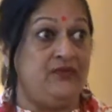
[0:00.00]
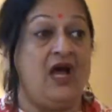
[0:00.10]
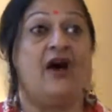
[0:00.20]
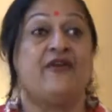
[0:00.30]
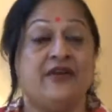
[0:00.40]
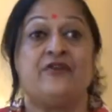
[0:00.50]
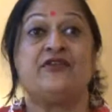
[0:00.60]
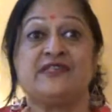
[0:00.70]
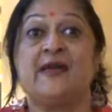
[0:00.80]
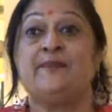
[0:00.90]
are in a
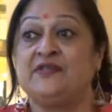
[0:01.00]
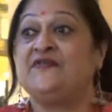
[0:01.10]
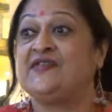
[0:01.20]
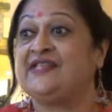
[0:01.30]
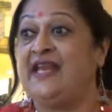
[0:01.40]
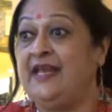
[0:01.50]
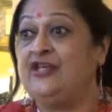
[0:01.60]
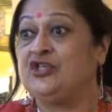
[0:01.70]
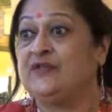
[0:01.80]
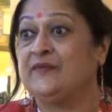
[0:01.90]
receptive
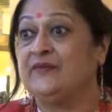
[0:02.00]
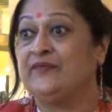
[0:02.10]
stage,